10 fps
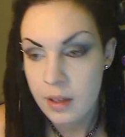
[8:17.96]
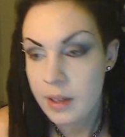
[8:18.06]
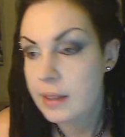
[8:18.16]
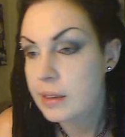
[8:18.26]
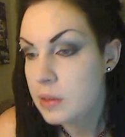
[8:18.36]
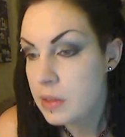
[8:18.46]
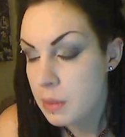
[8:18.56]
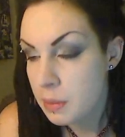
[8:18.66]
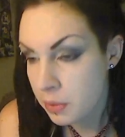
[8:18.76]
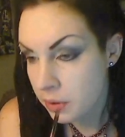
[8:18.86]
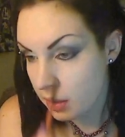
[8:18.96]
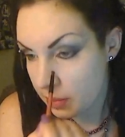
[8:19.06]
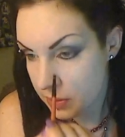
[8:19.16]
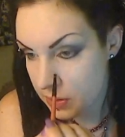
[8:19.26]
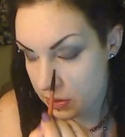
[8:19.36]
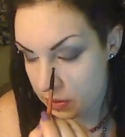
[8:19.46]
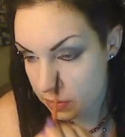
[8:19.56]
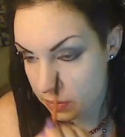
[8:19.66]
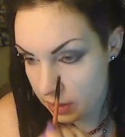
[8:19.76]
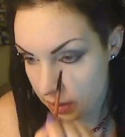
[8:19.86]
Some people are able to do